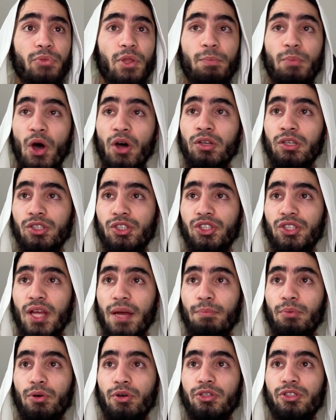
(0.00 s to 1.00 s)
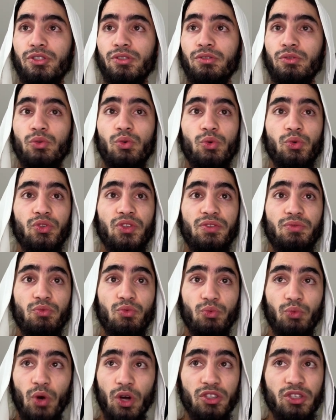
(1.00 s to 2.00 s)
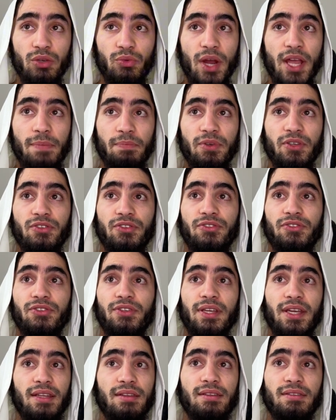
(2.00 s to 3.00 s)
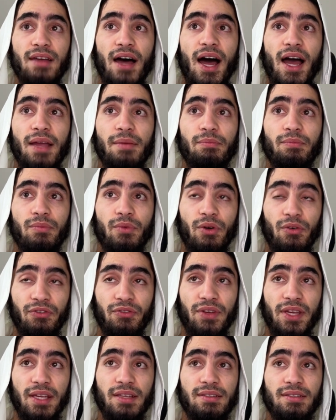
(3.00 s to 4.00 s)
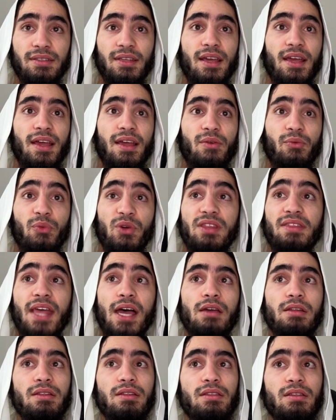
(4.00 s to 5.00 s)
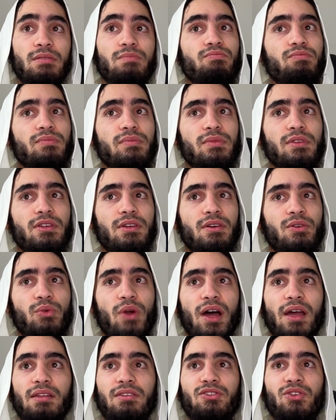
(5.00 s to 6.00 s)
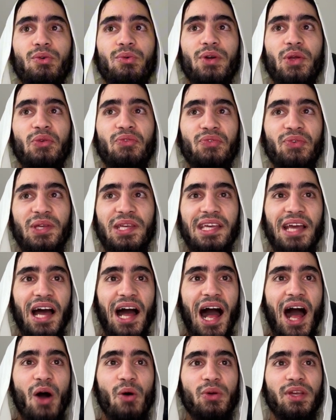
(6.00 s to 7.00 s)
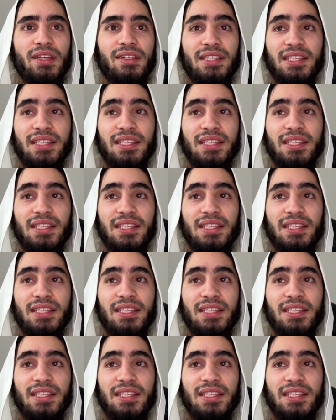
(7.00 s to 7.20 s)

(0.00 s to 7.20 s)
punished a person who was a rapist in the time of with death, right? So how can